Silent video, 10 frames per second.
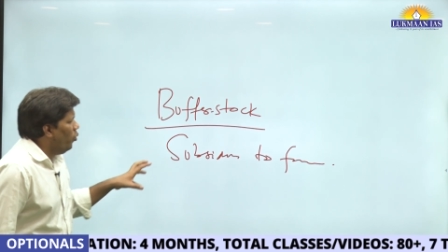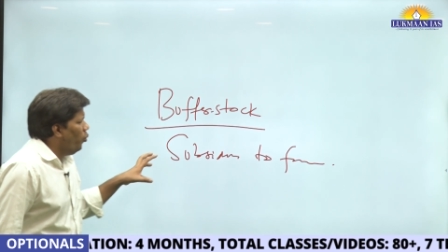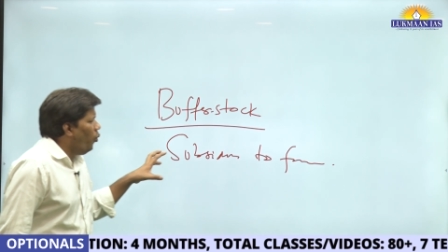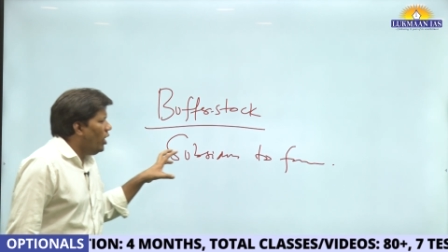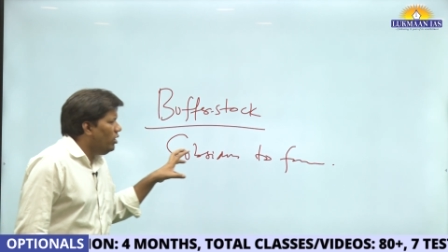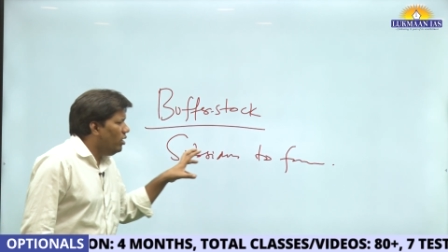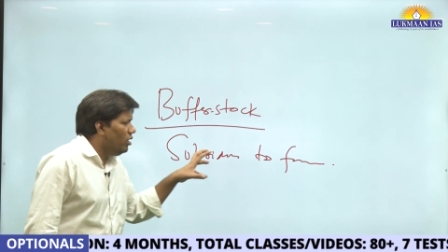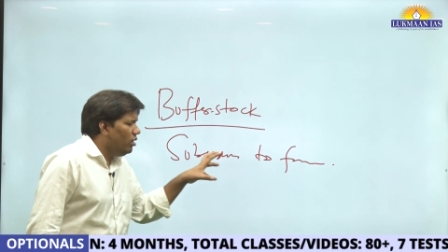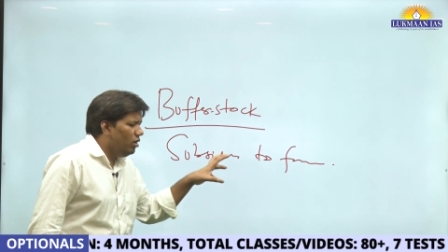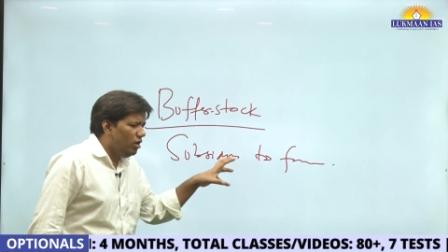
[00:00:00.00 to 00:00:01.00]
What
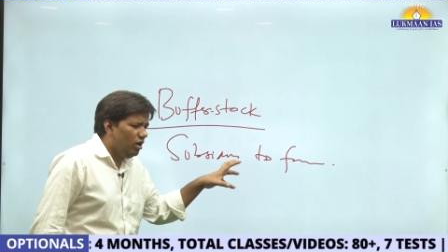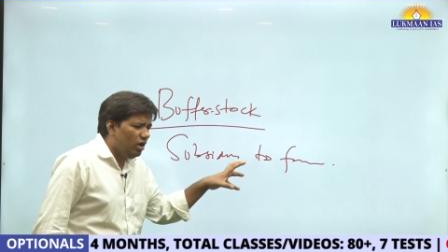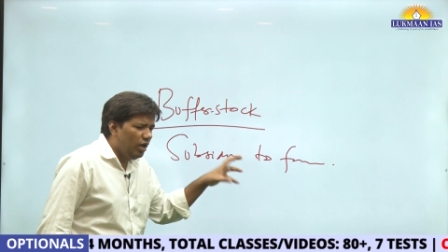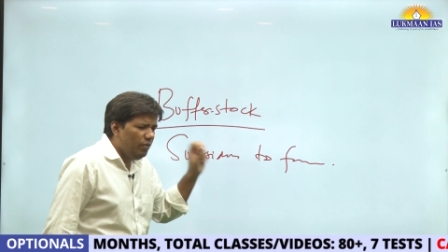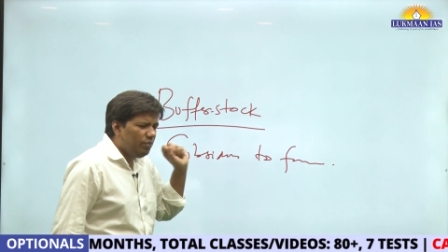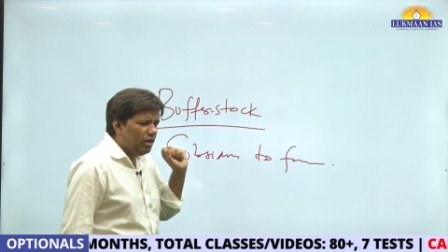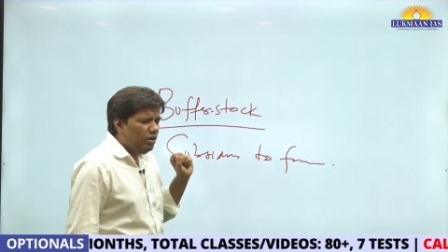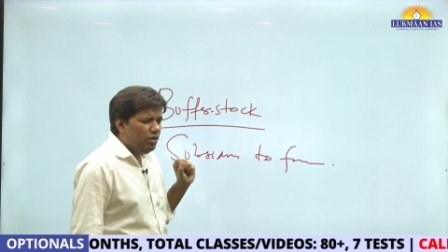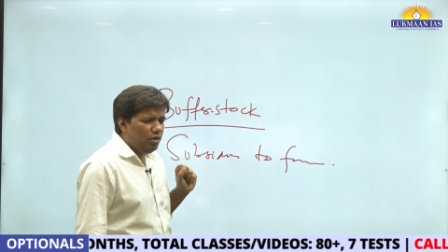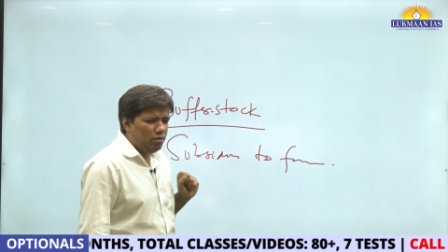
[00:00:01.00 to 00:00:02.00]
the developed
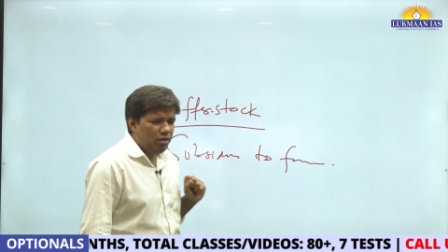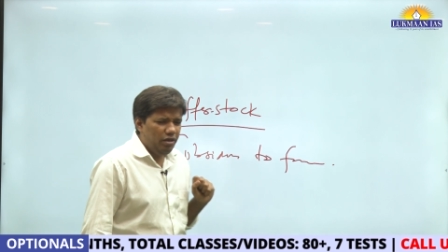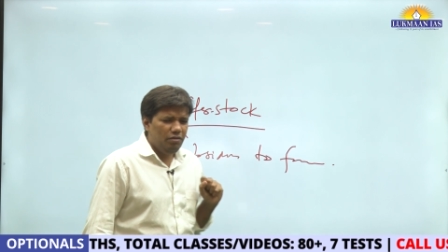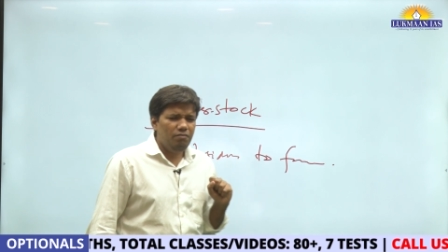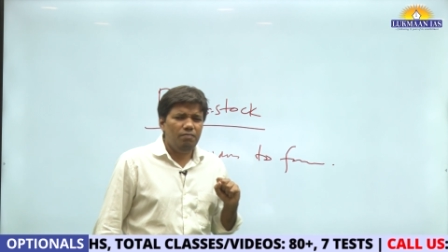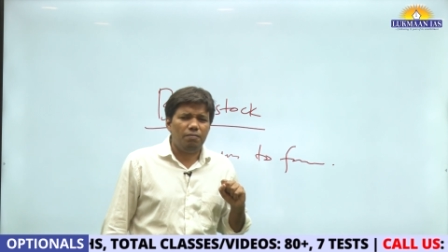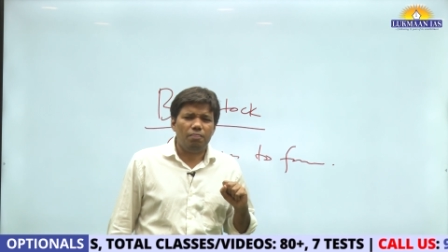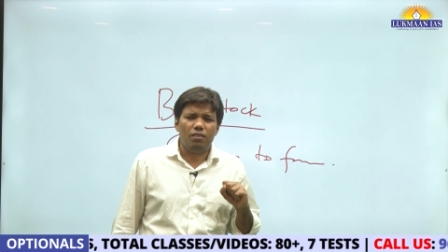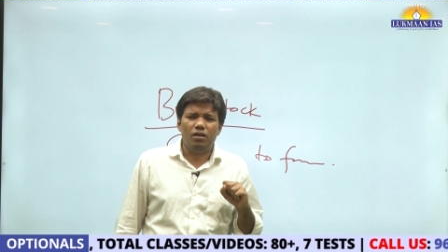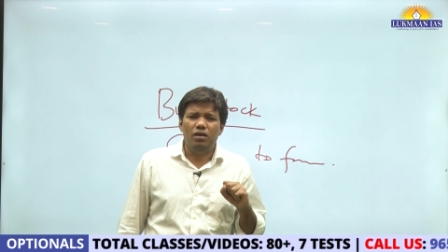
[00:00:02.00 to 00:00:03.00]
countries are saying,
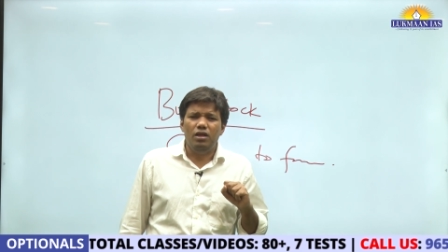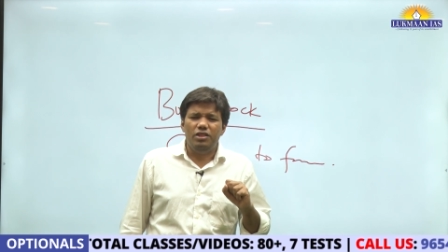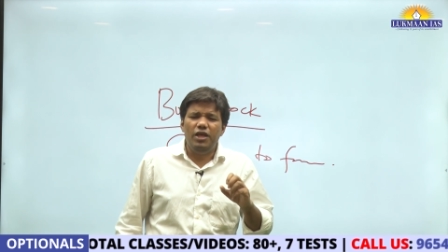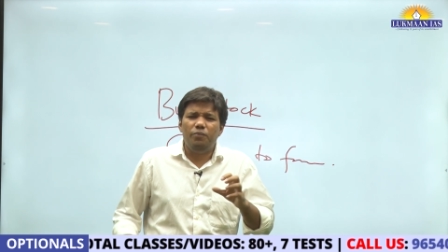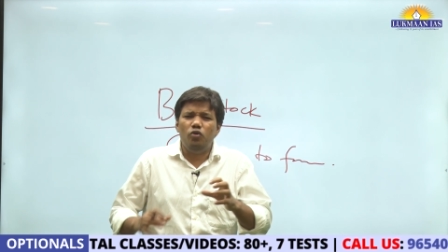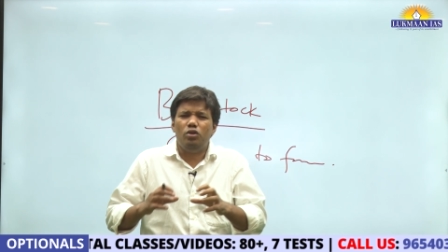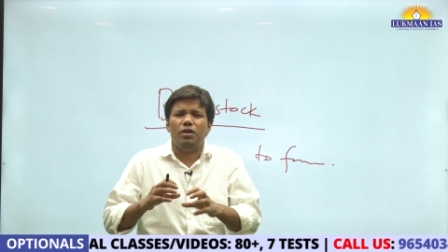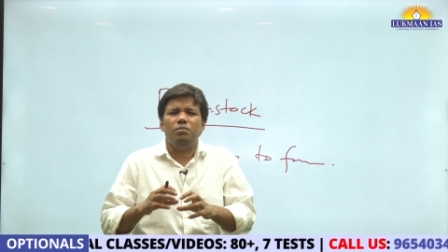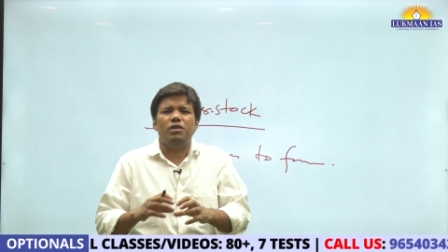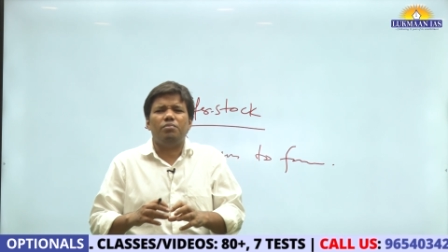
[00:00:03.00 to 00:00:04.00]
they put
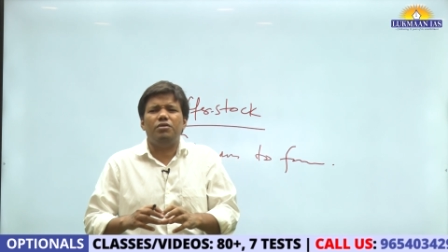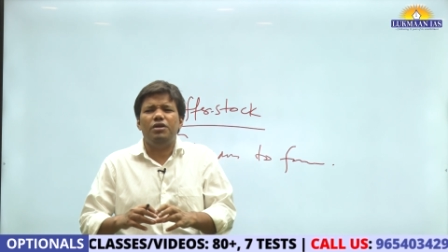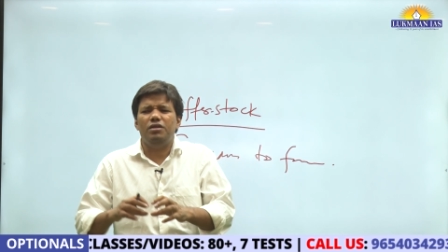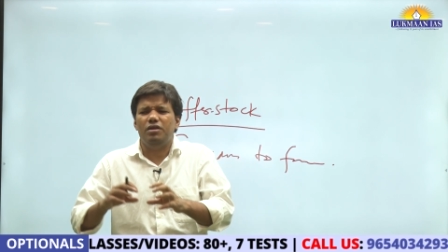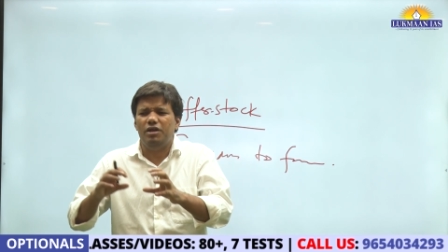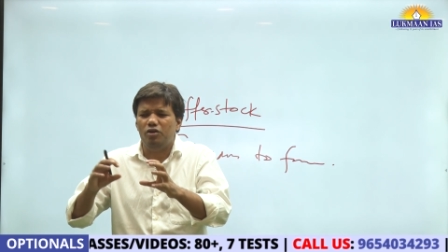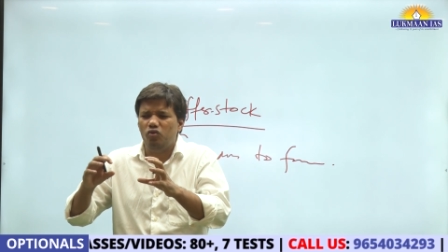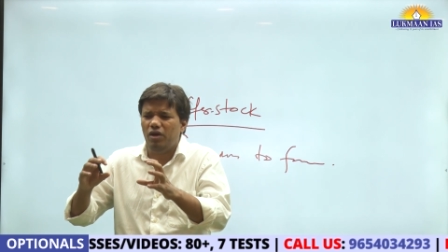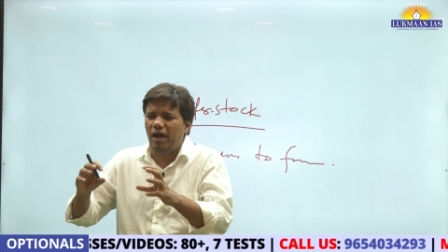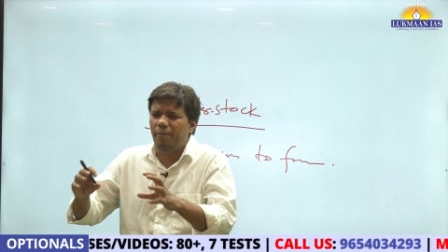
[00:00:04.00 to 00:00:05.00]
some subsidies
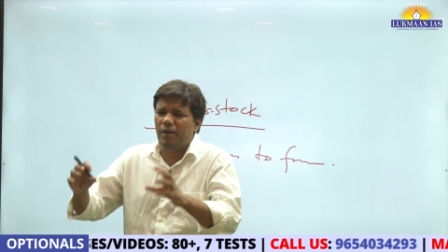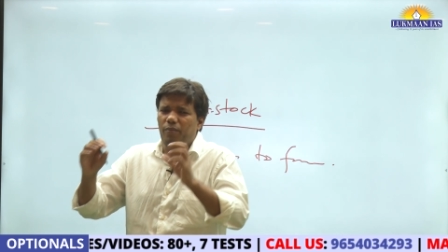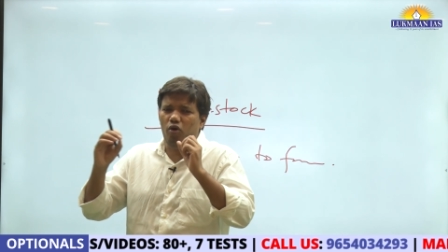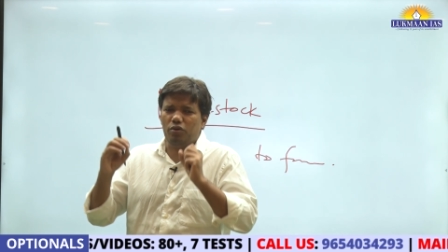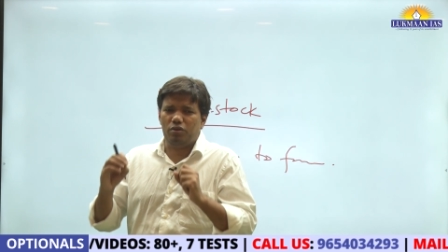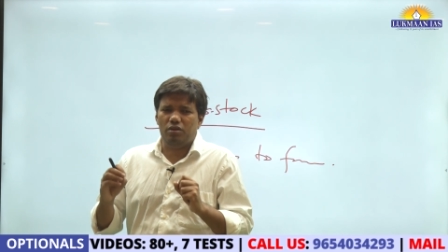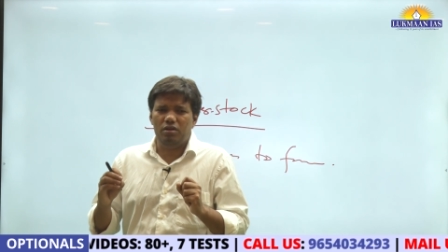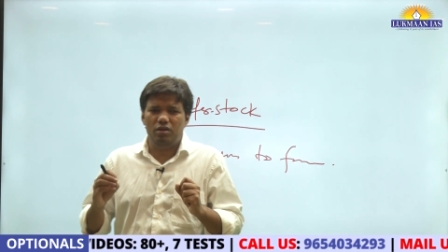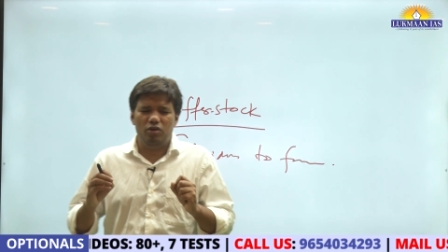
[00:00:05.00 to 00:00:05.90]
into amber box.